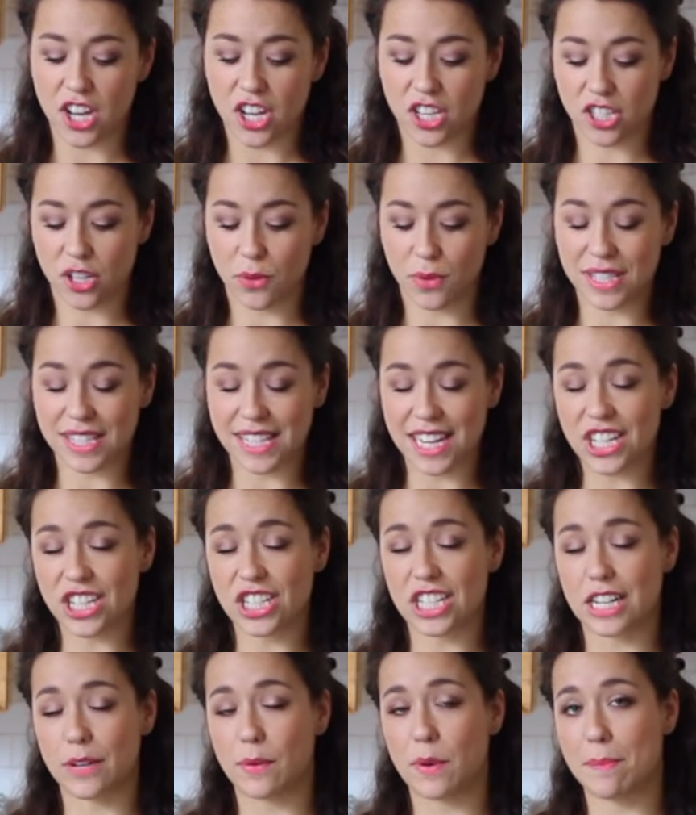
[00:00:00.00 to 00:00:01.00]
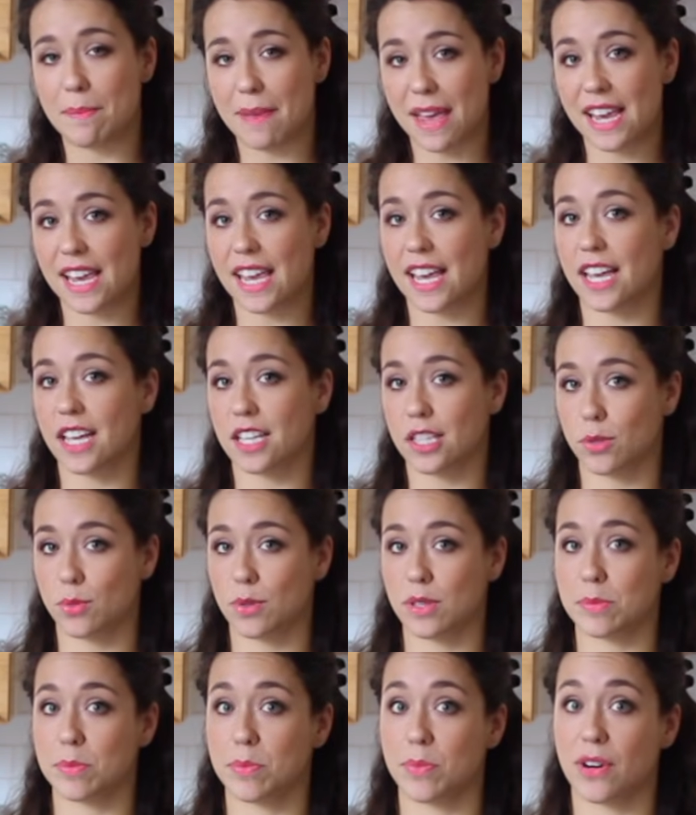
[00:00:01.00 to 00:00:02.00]
So essentially we're making a
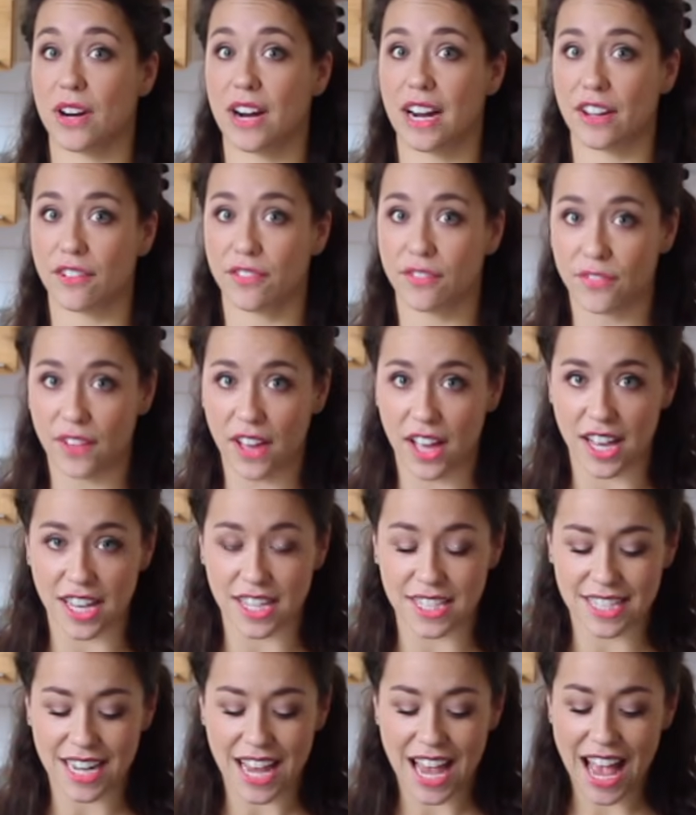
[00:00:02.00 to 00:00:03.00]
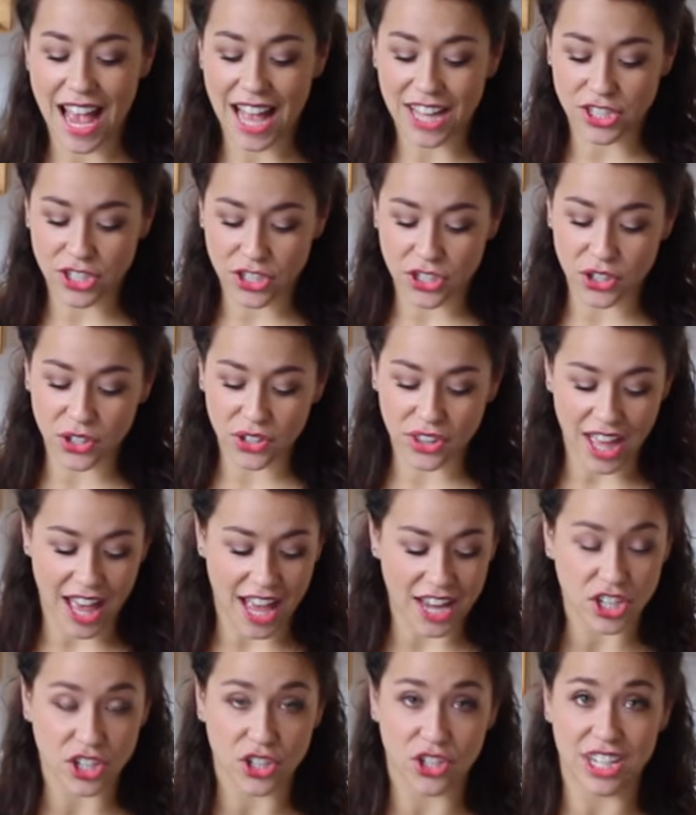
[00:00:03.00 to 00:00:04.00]
Swiss meringue first. And to do
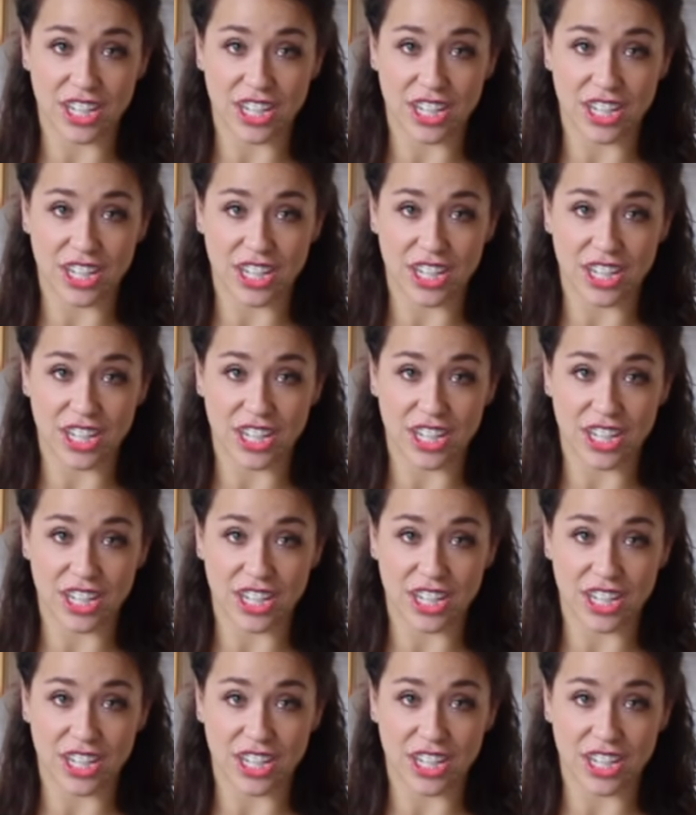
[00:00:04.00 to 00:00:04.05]
that, you